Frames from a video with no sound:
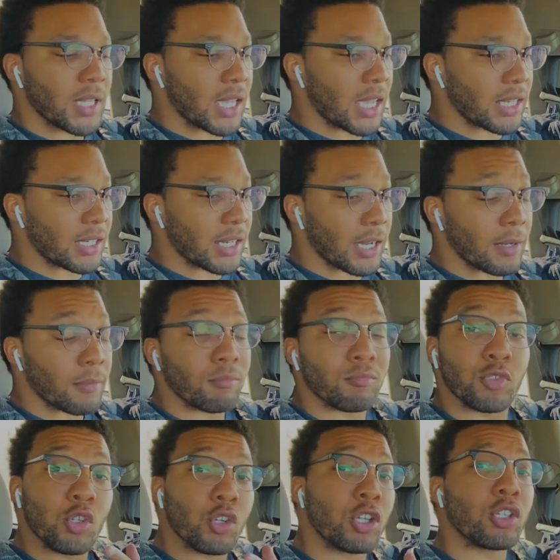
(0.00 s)
And um,
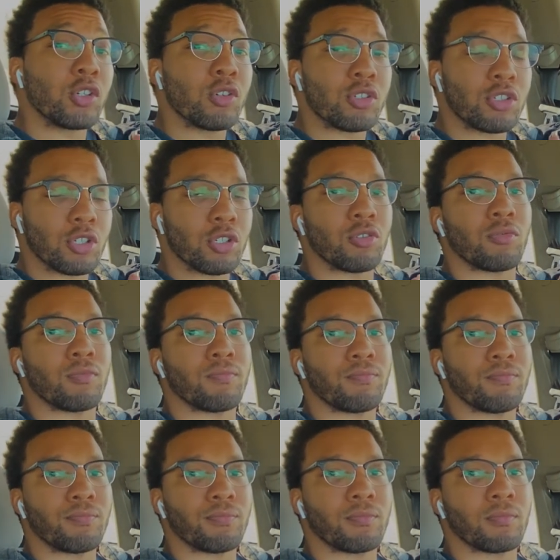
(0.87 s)
you could do it too.
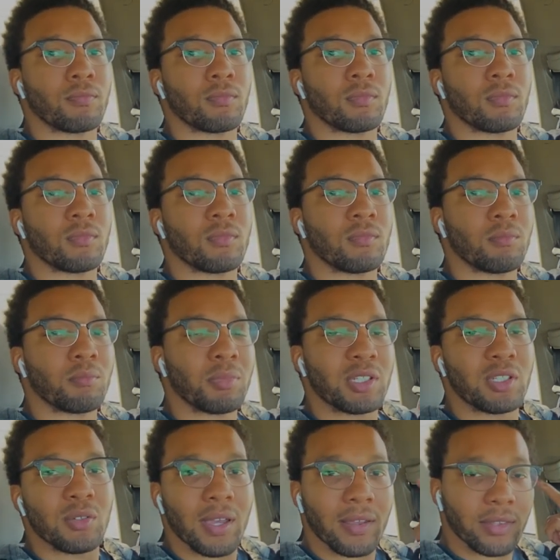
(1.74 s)

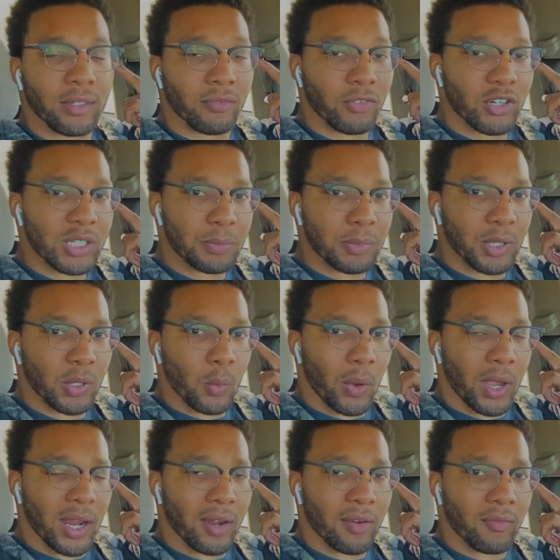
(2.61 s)
But you have to first be
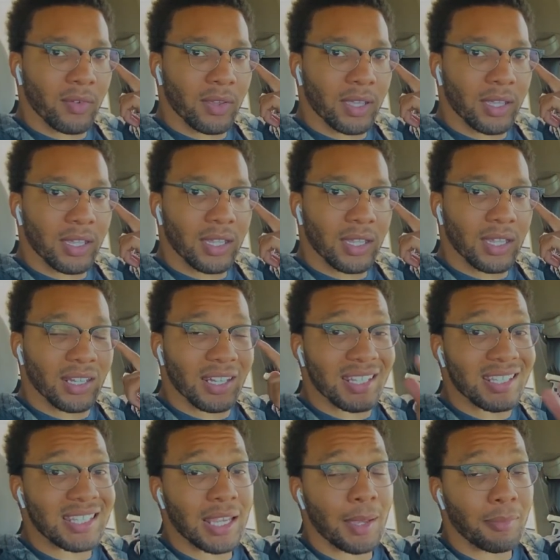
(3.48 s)
aware of it,
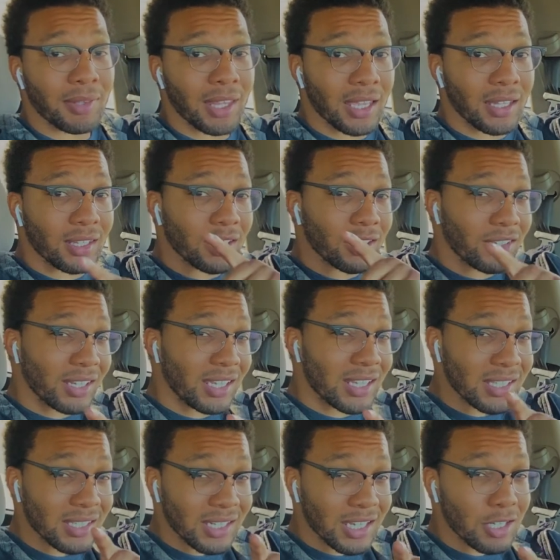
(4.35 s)
accept that there
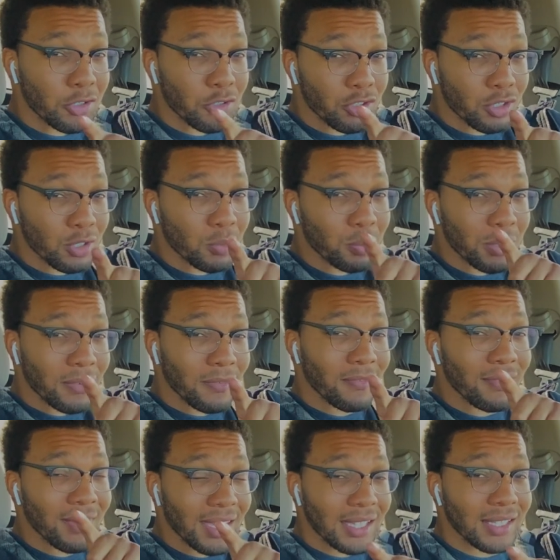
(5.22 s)
is an issue to be
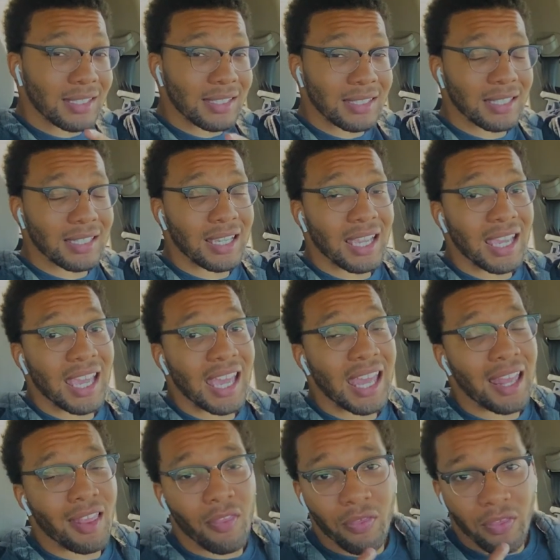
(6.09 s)
fixed,
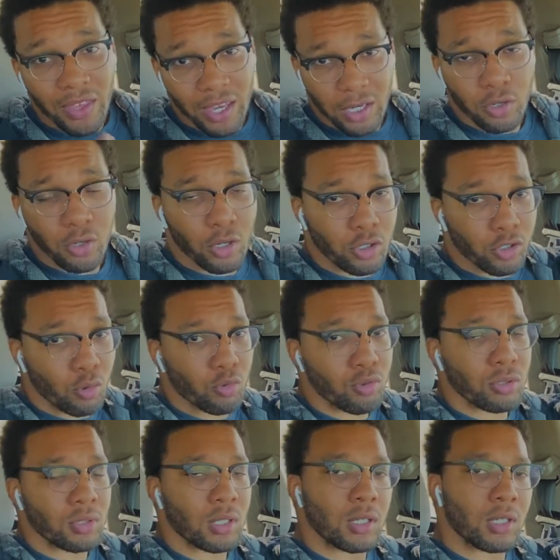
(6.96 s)
and then you can do
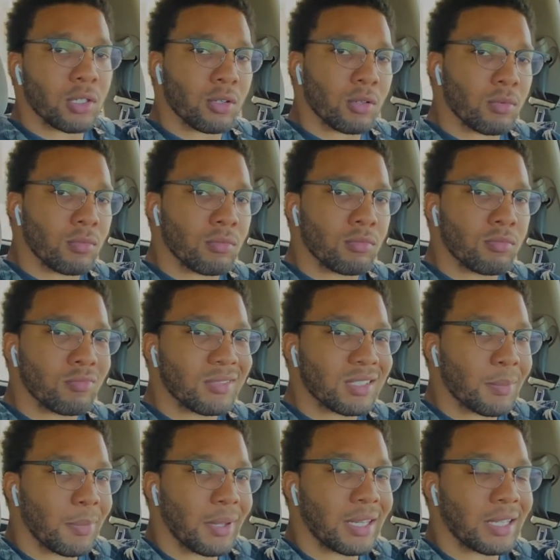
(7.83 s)
what you need to do
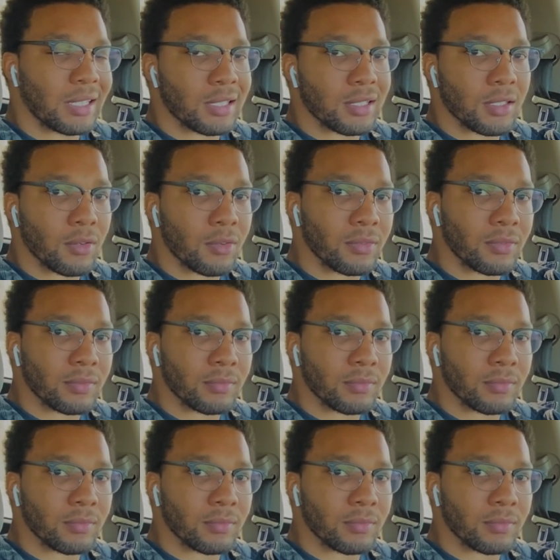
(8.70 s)
to better yourself.